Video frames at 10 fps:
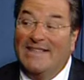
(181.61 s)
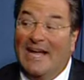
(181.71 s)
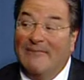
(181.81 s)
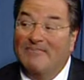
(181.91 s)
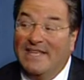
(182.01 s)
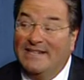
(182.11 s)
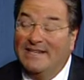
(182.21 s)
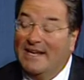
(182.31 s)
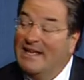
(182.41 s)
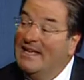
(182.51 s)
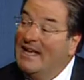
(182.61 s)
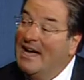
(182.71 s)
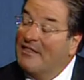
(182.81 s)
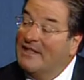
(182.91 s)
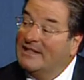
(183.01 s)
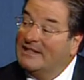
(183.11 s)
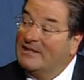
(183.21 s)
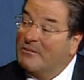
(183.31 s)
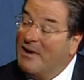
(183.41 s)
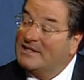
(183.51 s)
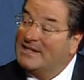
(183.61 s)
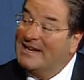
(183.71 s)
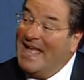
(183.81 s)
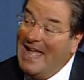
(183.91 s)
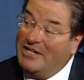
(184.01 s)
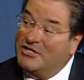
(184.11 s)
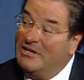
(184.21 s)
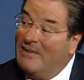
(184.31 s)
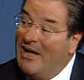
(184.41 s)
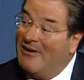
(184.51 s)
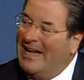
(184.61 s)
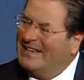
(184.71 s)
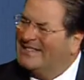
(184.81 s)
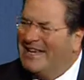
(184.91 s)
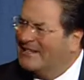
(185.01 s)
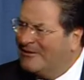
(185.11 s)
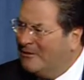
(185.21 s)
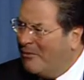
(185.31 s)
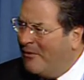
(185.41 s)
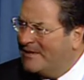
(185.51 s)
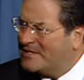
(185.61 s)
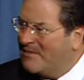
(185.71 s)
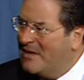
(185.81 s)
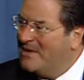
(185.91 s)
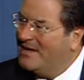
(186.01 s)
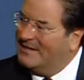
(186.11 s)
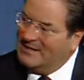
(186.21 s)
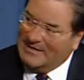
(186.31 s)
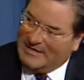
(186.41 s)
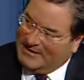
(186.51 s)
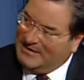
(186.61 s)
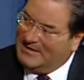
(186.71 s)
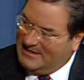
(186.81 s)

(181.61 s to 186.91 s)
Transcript: that. He did. I think that the president edged him out on technical points maybe in the